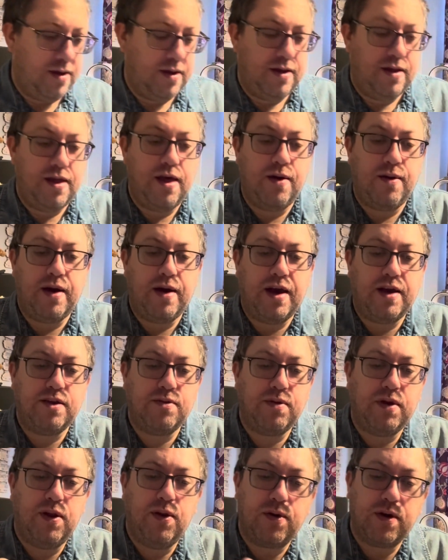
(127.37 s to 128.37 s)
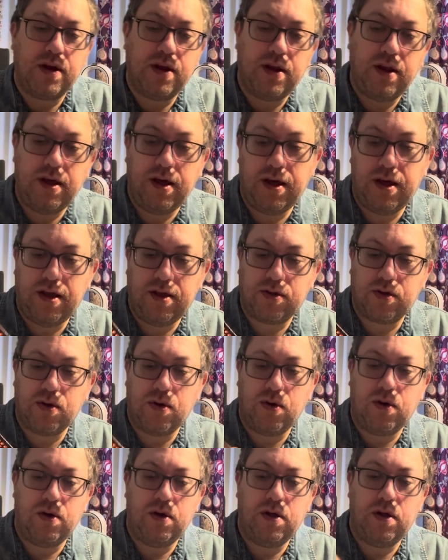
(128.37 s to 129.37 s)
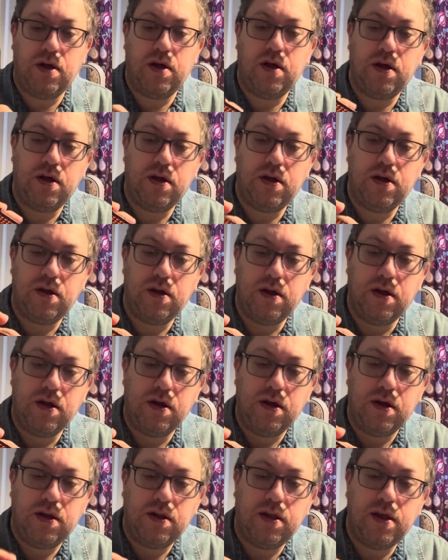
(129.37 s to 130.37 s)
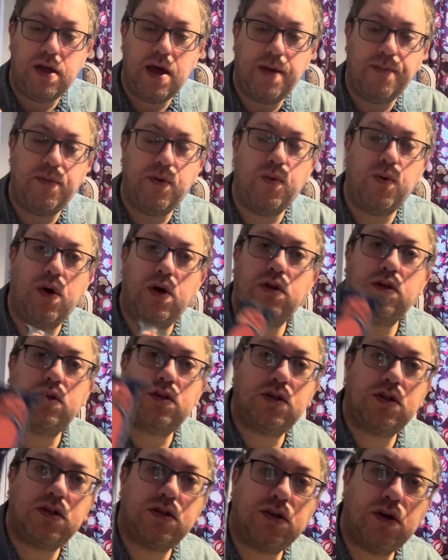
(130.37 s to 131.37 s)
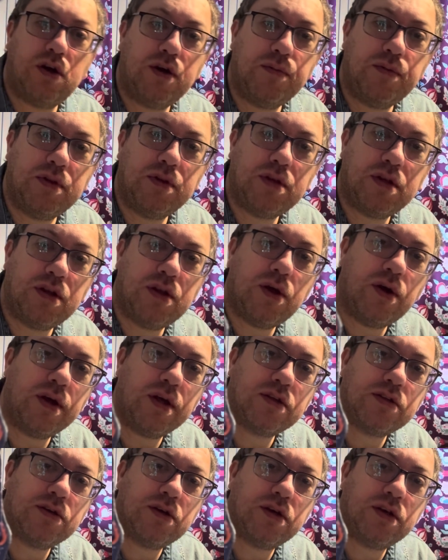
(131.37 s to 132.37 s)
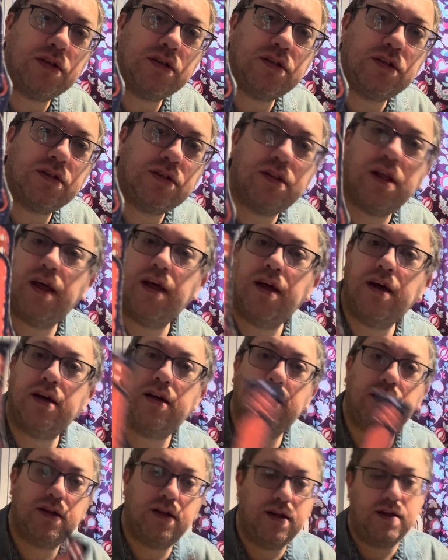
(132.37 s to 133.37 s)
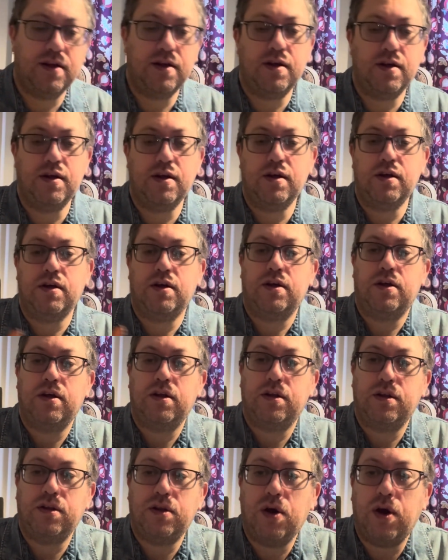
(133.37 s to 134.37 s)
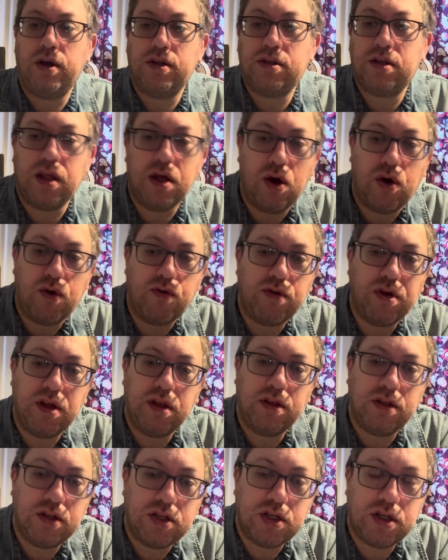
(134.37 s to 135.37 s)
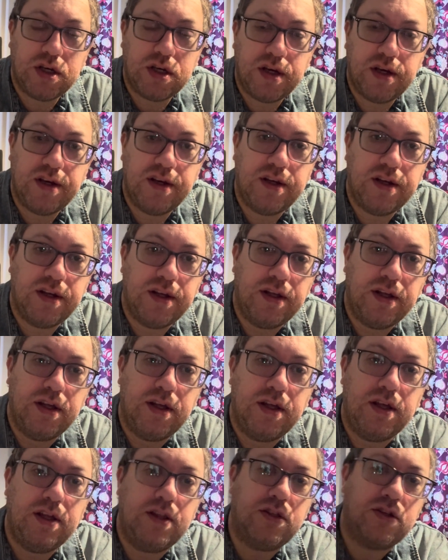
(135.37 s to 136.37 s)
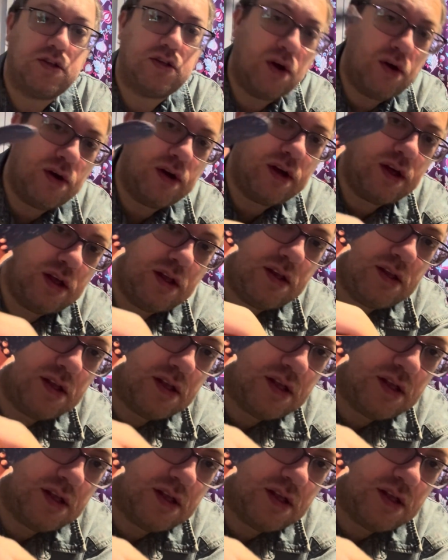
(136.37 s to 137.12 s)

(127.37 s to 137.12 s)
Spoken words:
Now, as we look at it, it's got the Apple Watch sign with the Nike sign just there. Nicely orange inside.